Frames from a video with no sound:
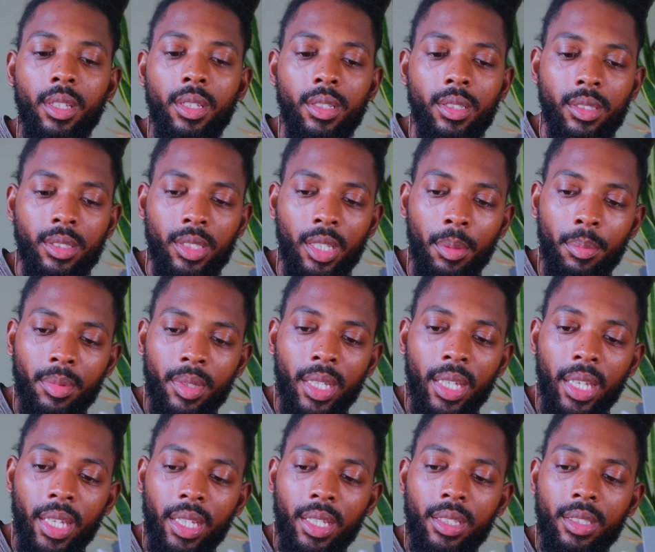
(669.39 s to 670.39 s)
Some
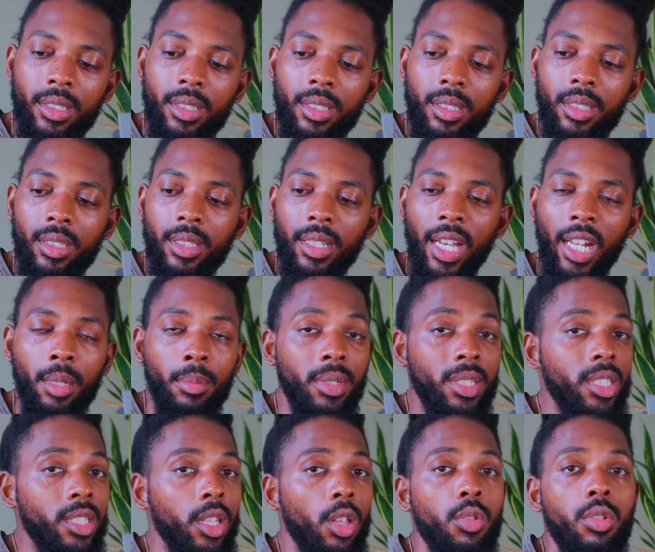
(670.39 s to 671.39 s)
things got to be
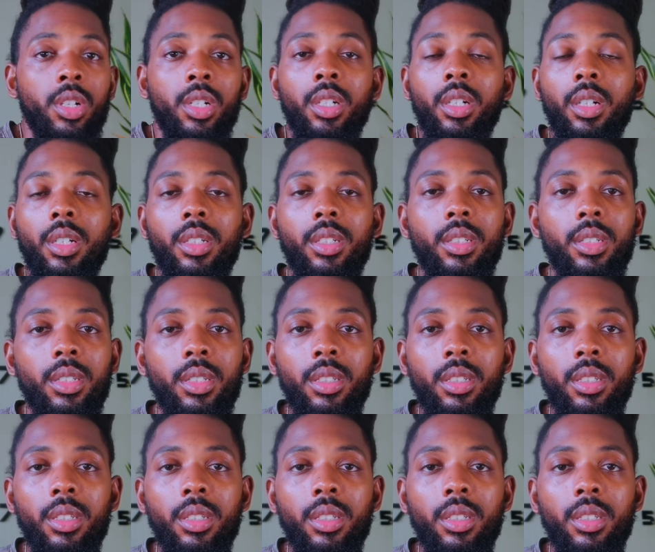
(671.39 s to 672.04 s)
slow cooked.